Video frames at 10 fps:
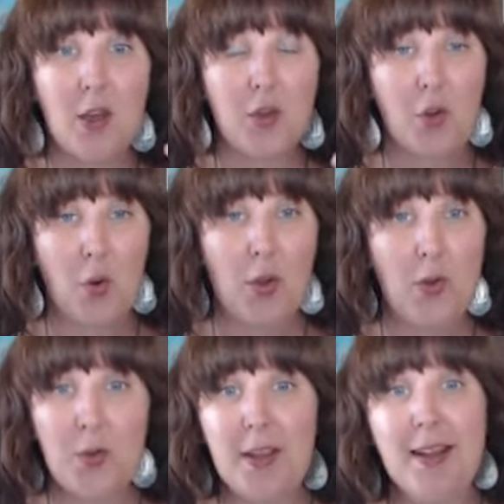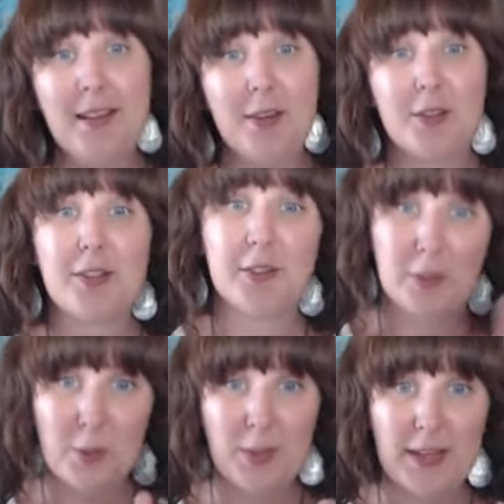So you can either
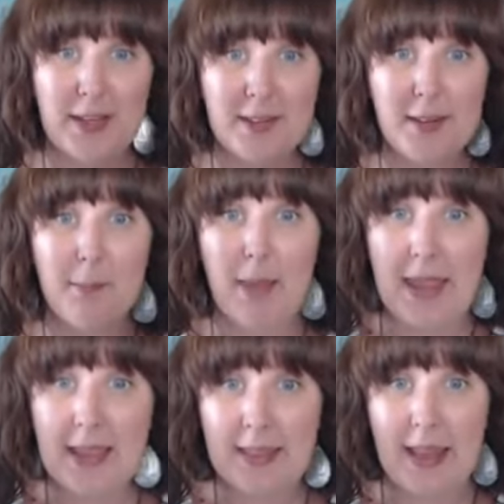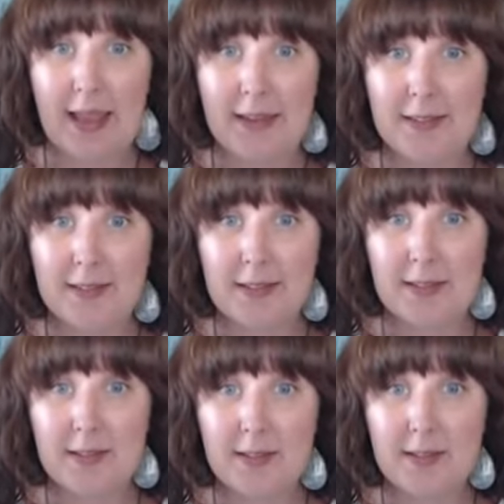dilute it to make it that
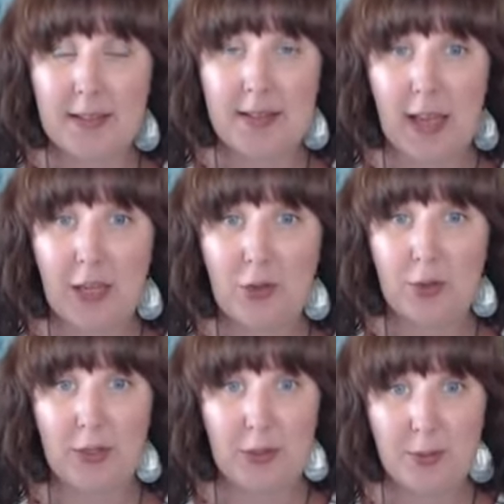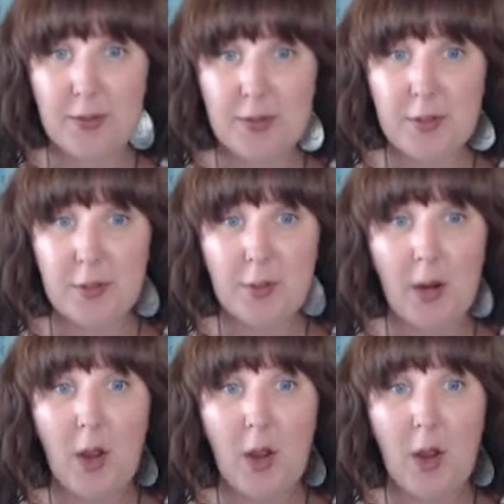consistency that you're used to,